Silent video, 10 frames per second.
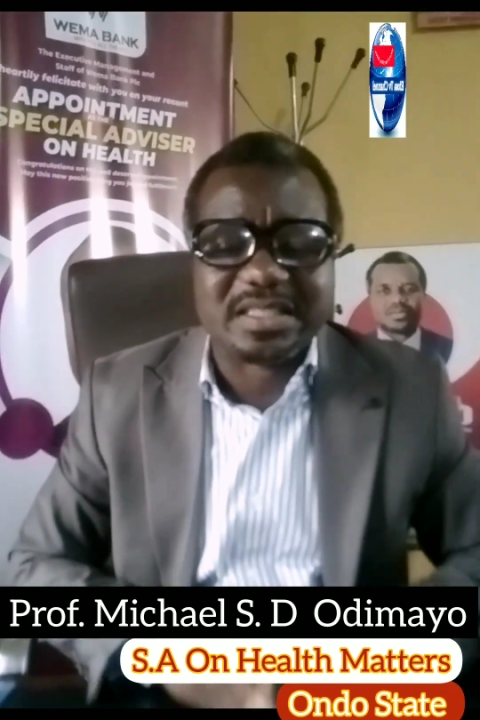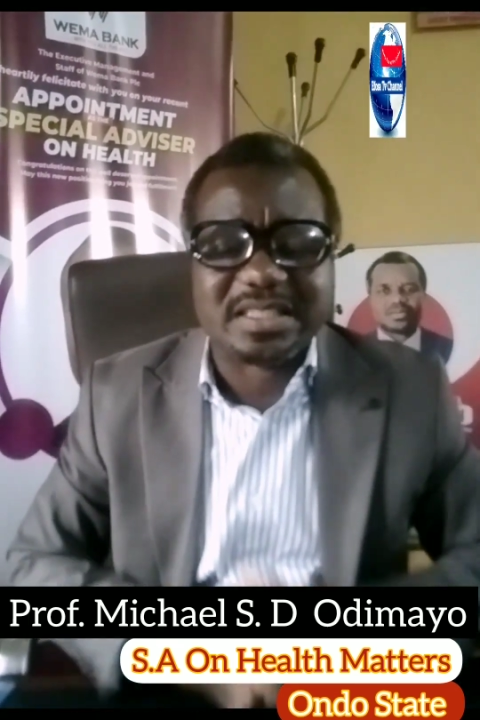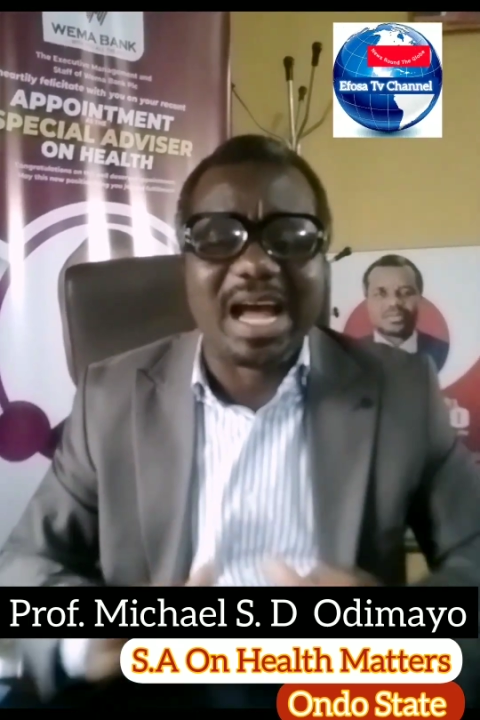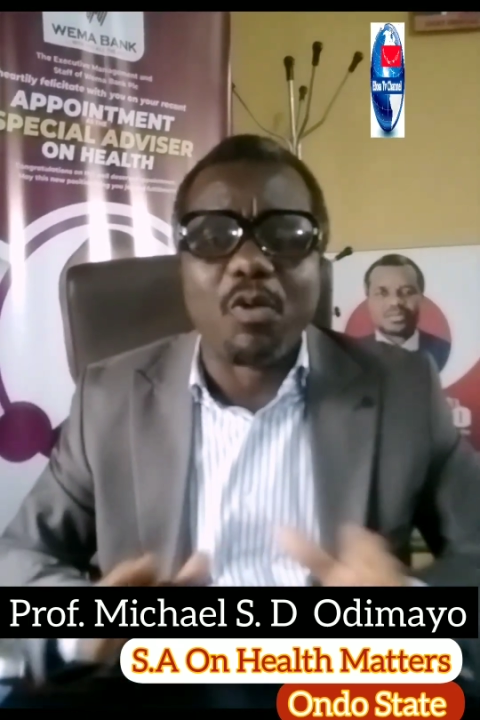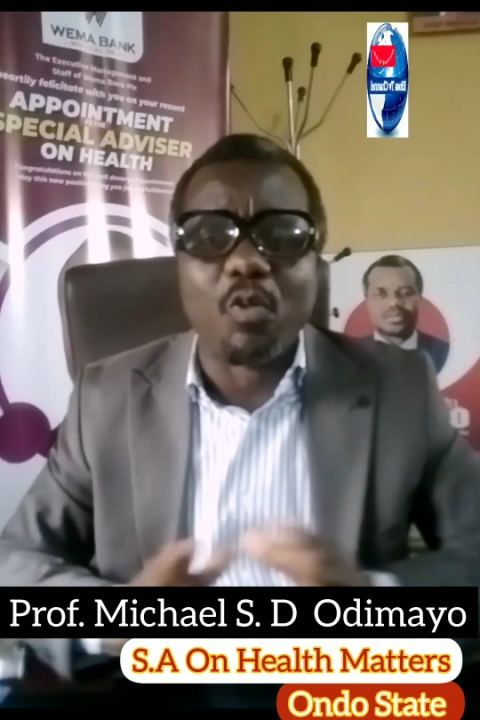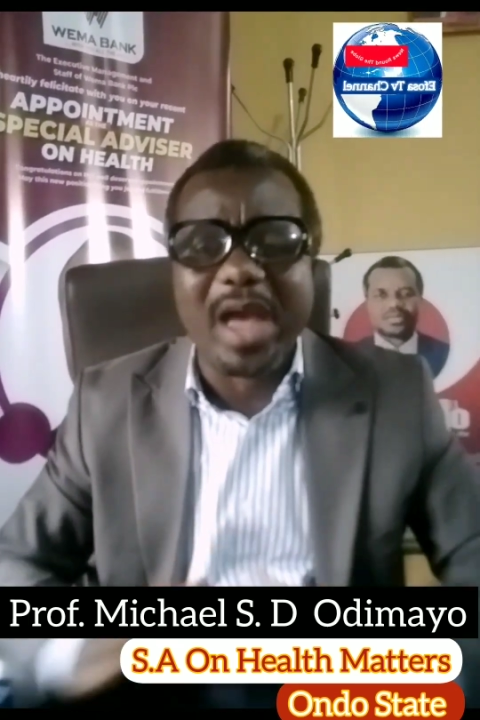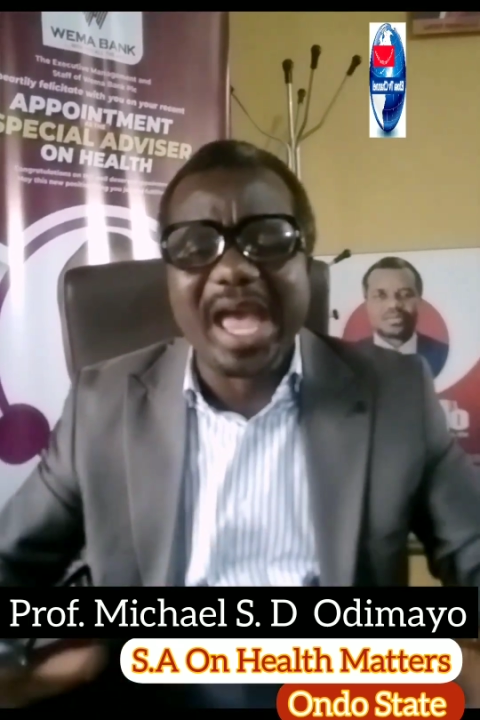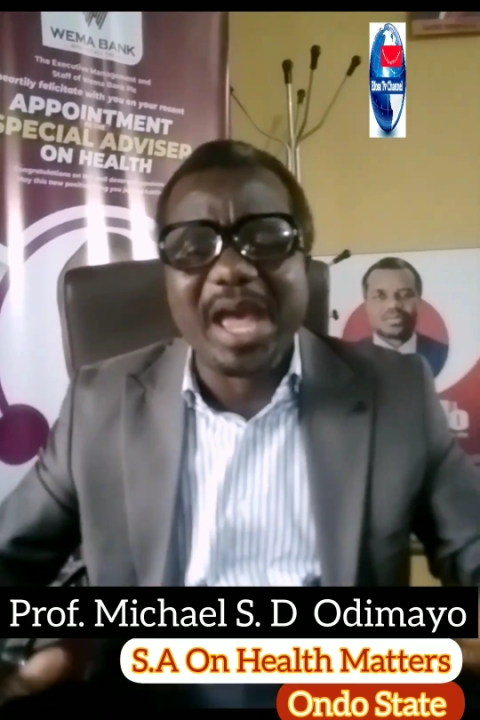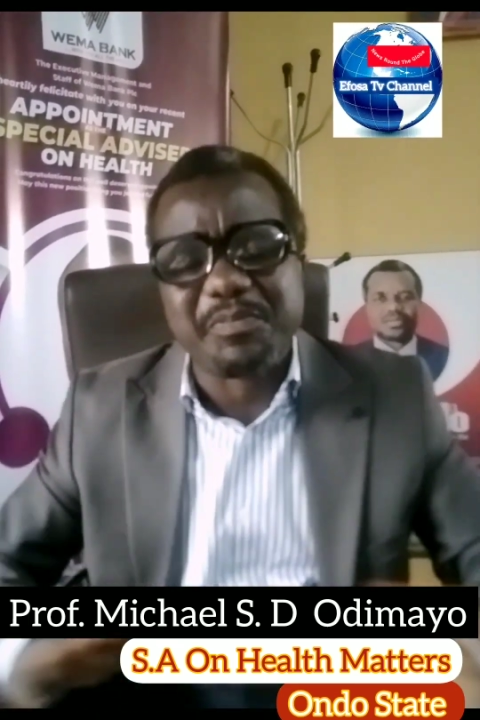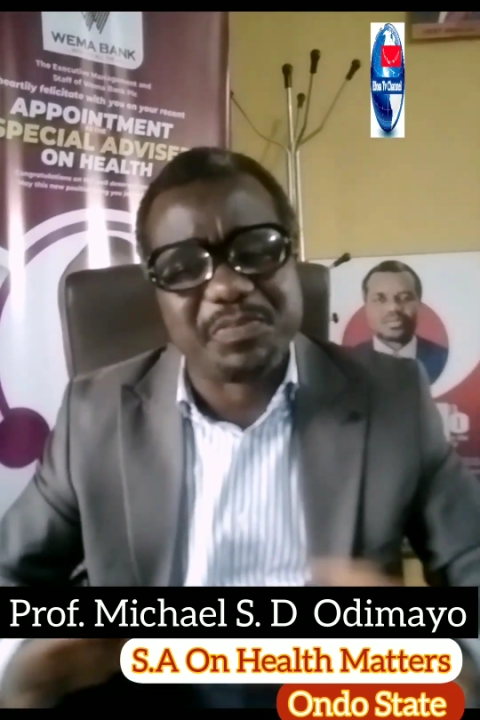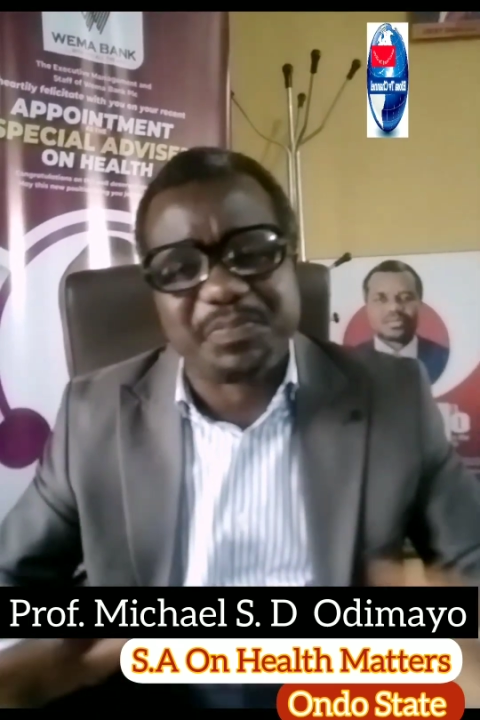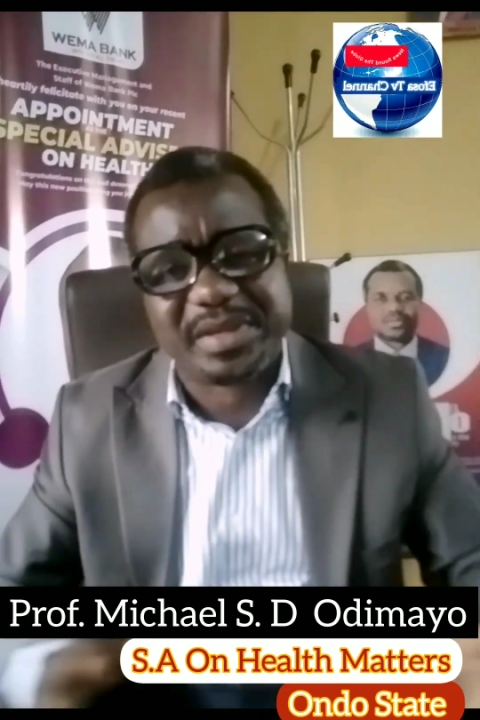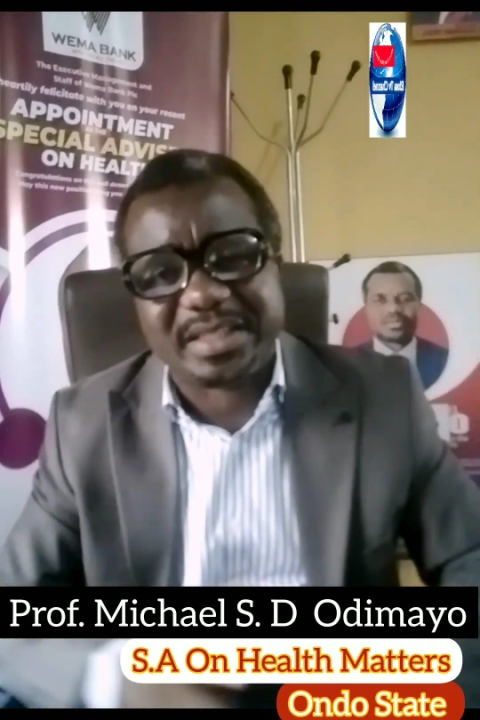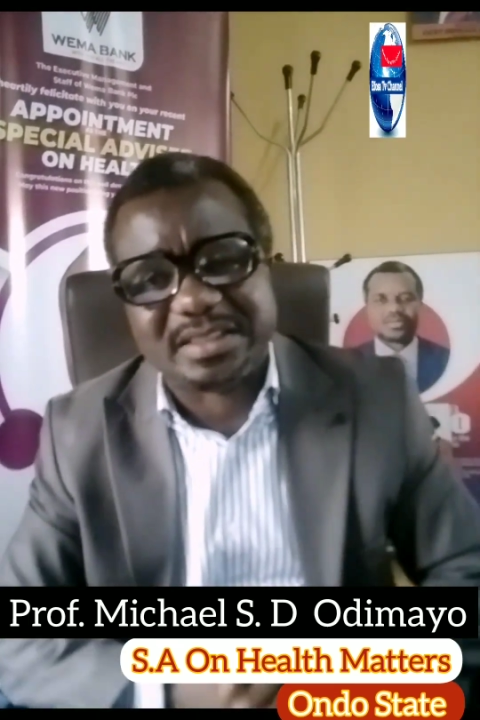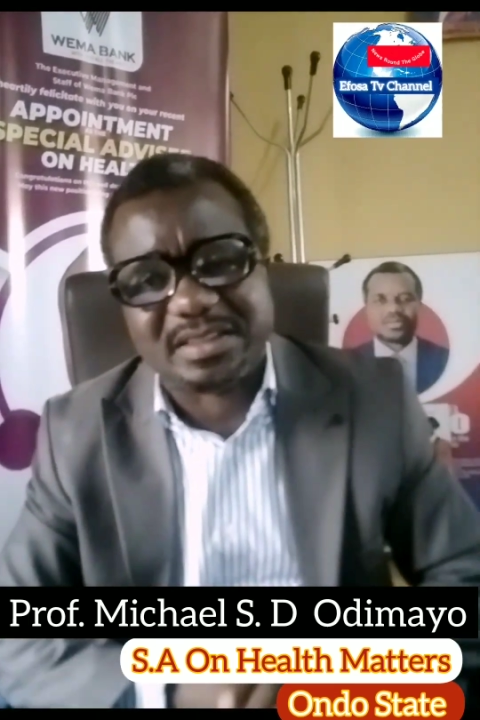they are well
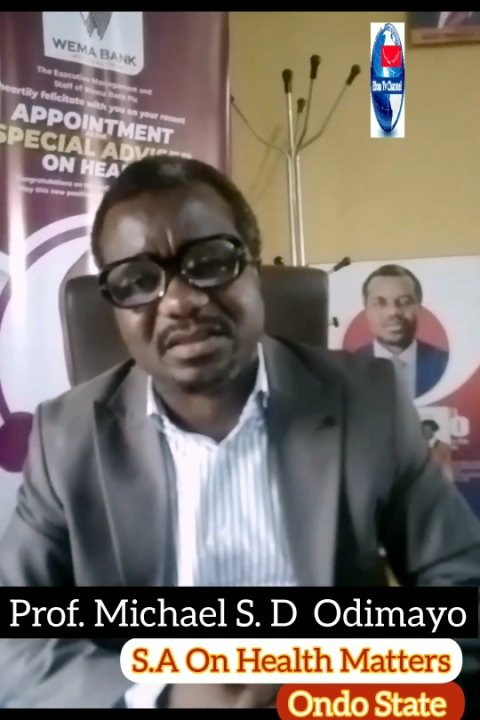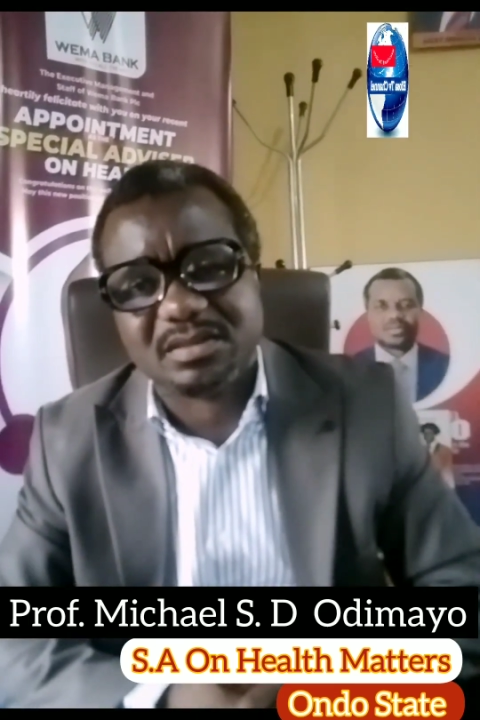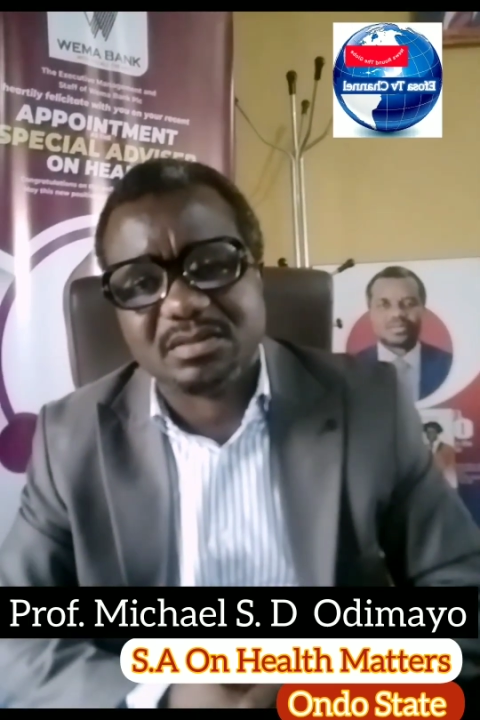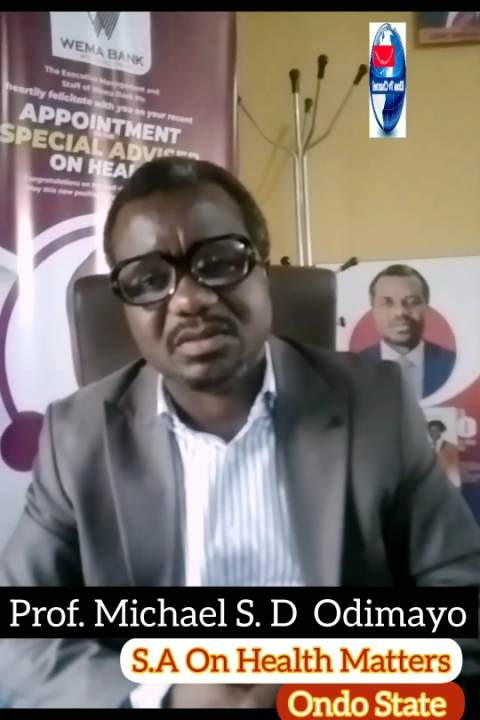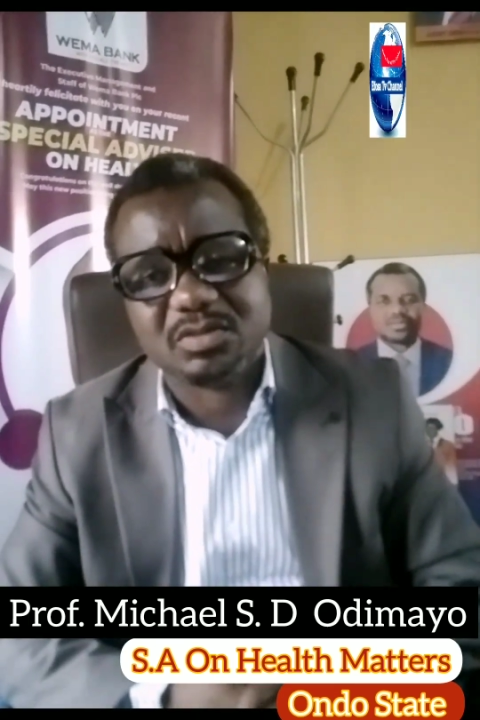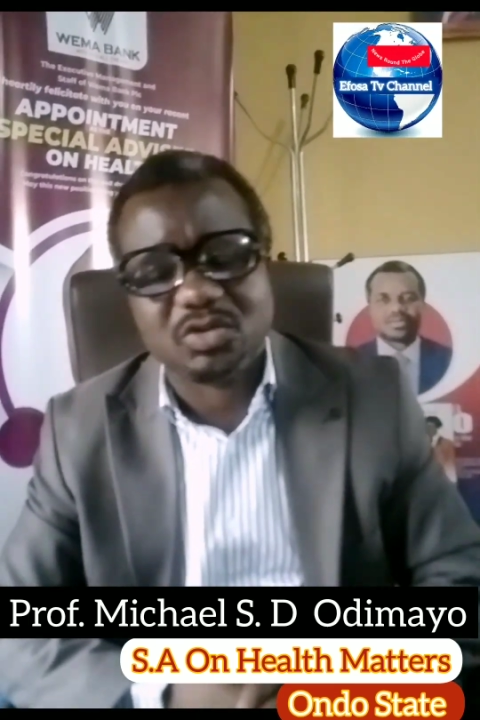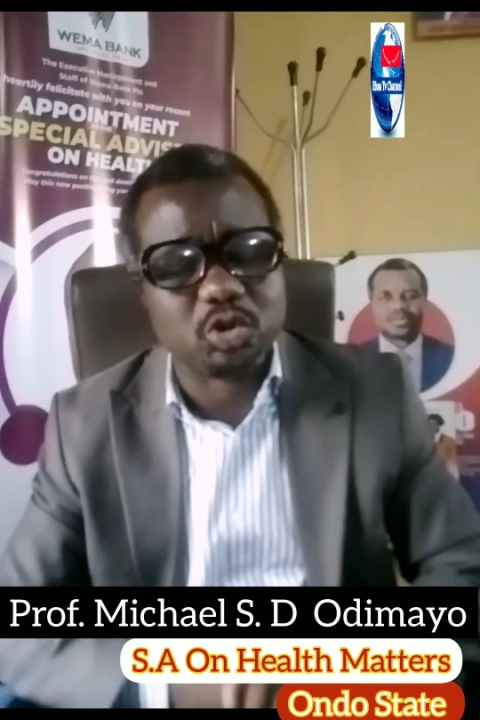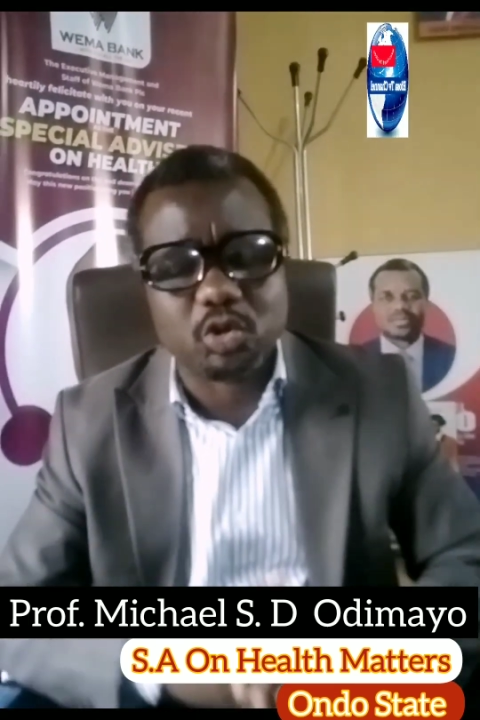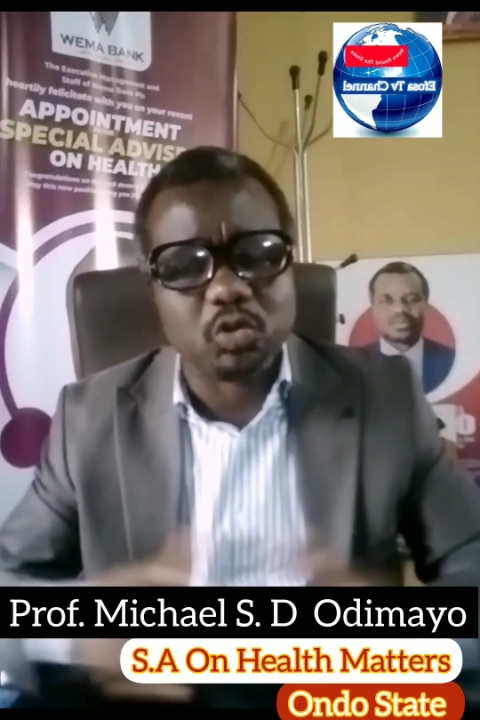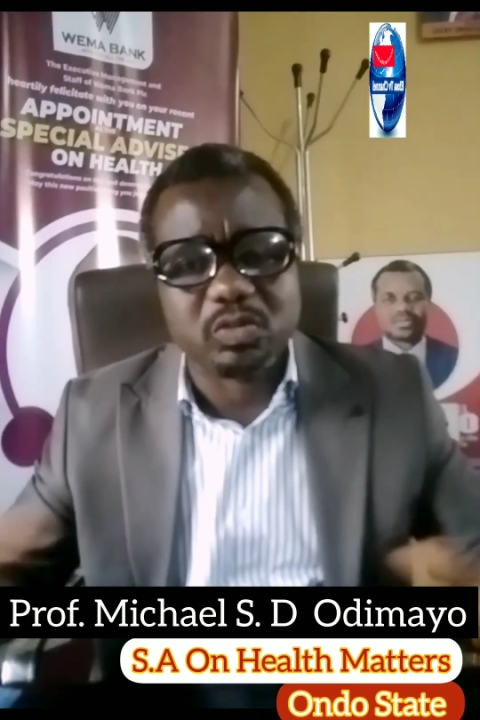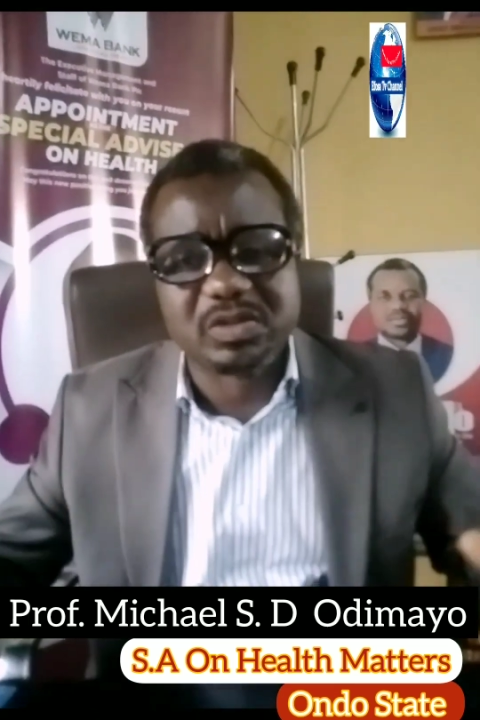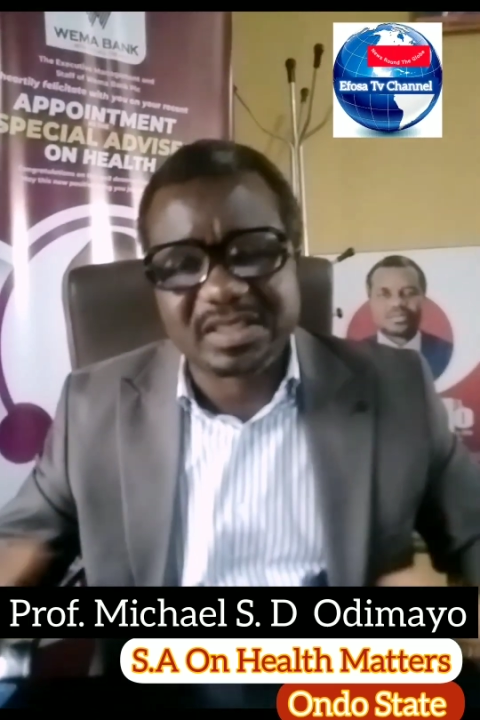prepared to